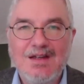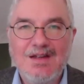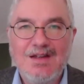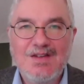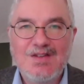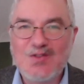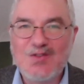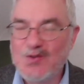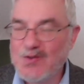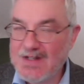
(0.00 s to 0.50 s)

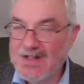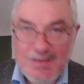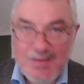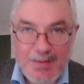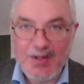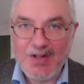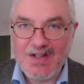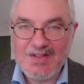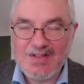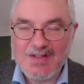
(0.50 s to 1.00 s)
Certain
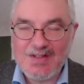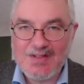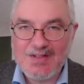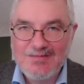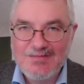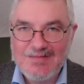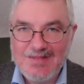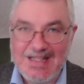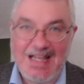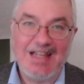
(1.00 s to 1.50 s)
experiences
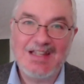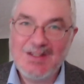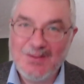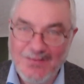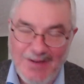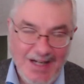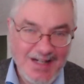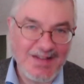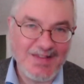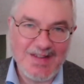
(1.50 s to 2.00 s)

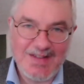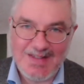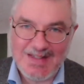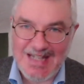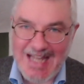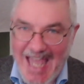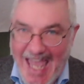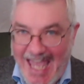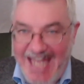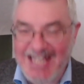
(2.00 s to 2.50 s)
testify to this and
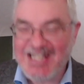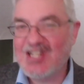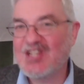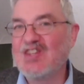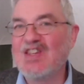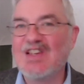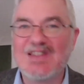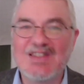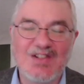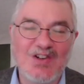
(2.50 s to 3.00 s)
etch
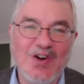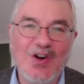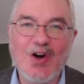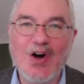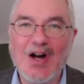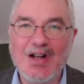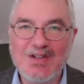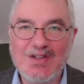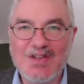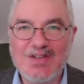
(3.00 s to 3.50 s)
this in our
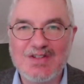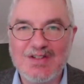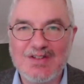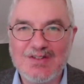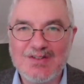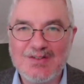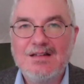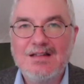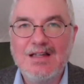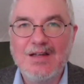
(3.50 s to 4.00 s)

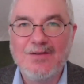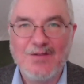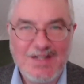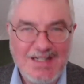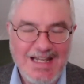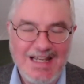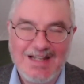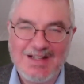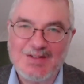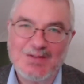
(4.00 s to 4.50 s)
consciousness. If it
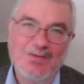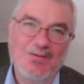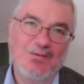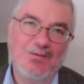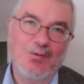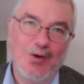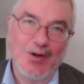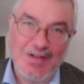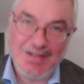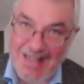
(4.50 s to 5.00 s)
takes,
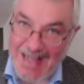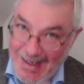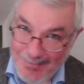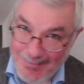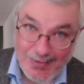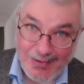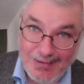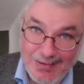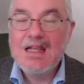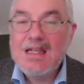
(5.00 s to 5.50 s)
for
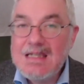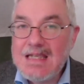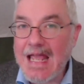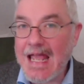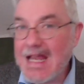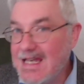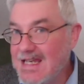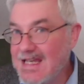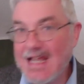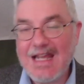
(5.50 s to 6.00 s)
example,
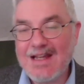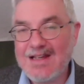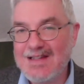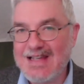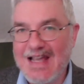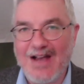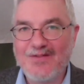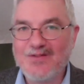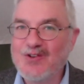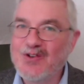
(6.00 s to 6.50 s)
10 days
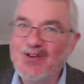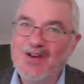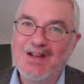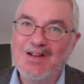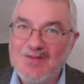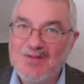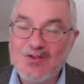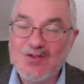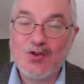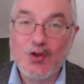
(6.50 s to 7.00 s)
after a
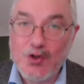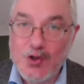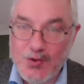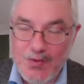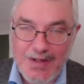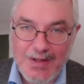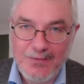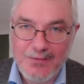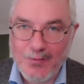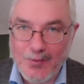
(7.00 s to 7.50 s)

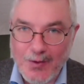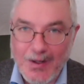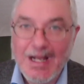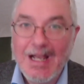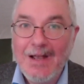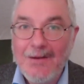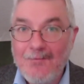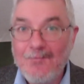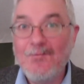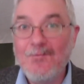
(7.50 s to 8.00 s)
surgery for
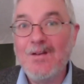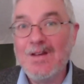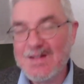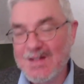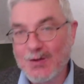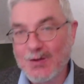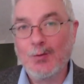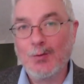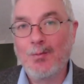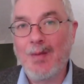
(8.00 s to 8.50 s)

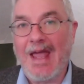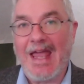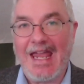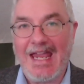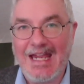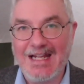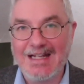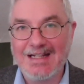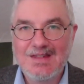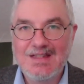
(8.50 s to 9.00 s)
physical
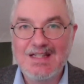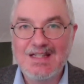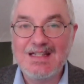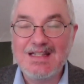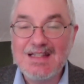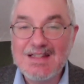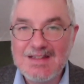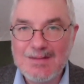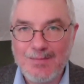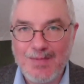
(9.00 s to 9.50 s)
pain to
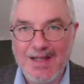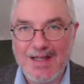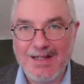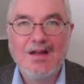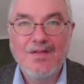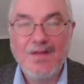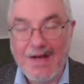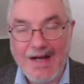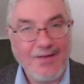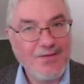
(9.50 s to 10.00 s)
dissipate,
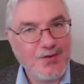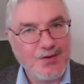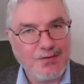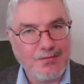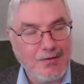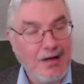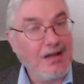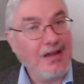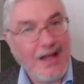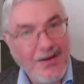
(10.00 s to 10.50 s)
then after
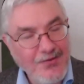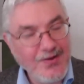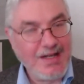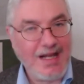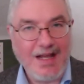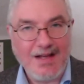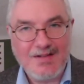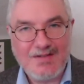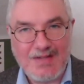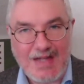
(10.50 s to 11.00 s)
11
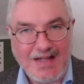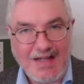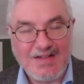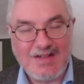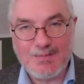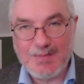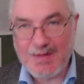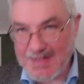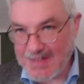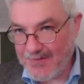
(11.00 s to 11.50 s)
days, that
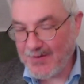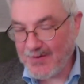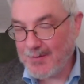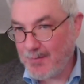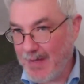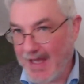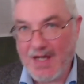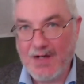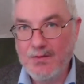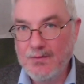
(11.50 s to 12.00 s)
specific
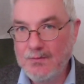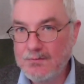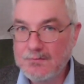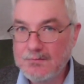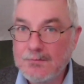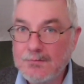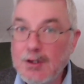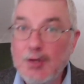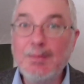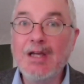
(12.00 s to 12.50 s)
pain
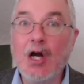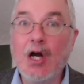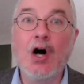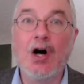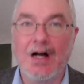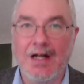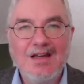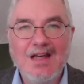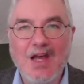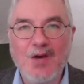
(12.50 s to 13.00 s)
will be
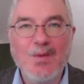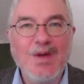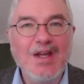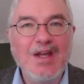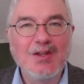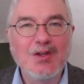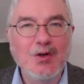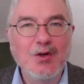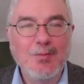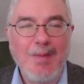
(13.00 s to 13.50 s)
gone. And we can
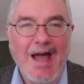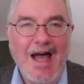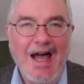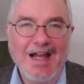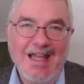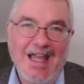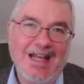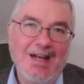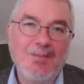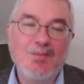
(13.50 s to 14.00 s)
look back
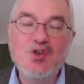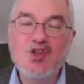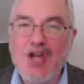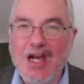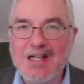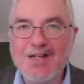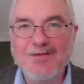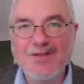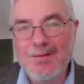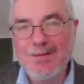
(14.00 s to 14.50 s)
and
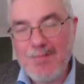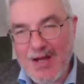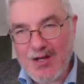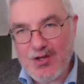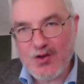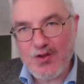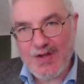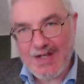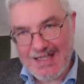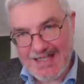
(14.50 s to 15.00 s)
objectively
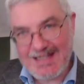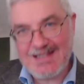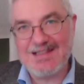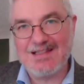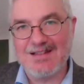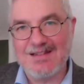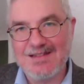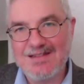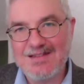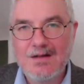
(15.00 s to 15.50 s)
measure the
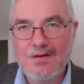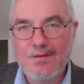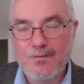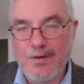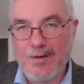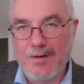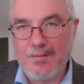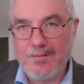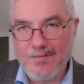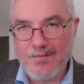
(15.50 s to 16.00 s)
distance
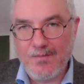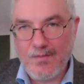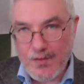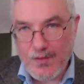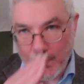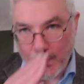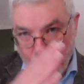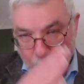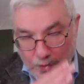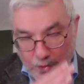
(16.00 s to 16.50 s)
from the
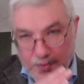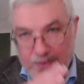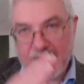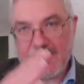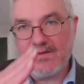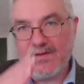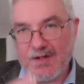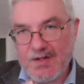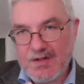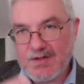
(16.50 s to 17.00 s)
worst
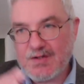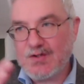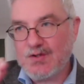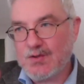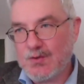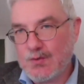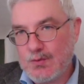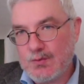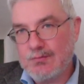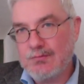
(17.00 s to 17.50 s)
of it
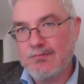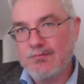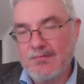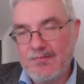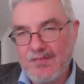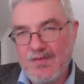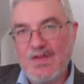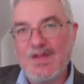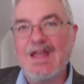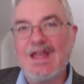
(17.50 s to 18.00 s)
to
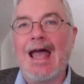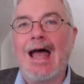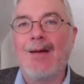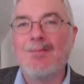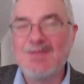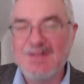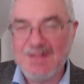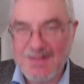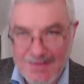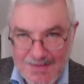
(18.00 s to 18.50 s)
the
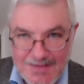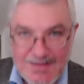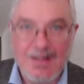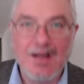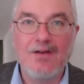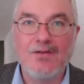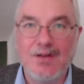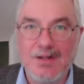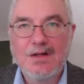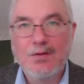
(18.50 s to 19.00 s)
absence
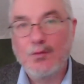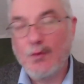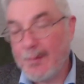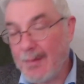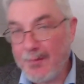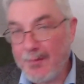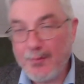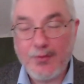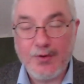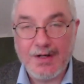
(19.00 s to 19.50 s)
of it,
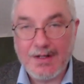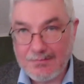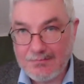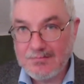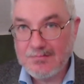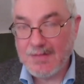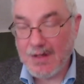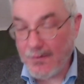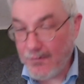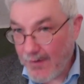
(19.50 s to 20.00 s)
remembering
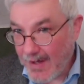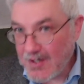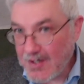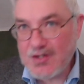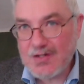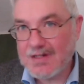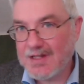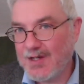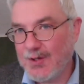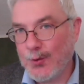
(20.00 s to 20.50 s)

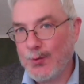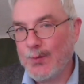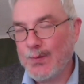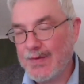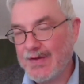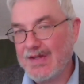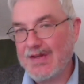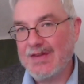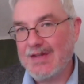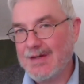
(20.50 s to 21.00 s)
eventually
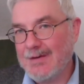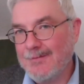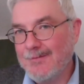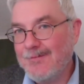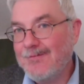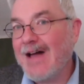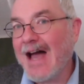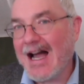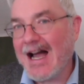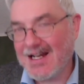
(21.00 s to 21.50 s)
only the
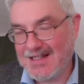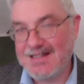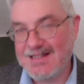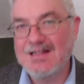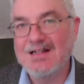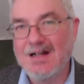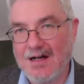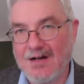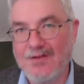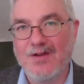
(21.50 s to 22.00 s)
fact
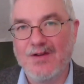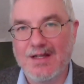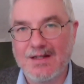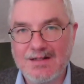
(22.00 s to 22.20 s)
of it.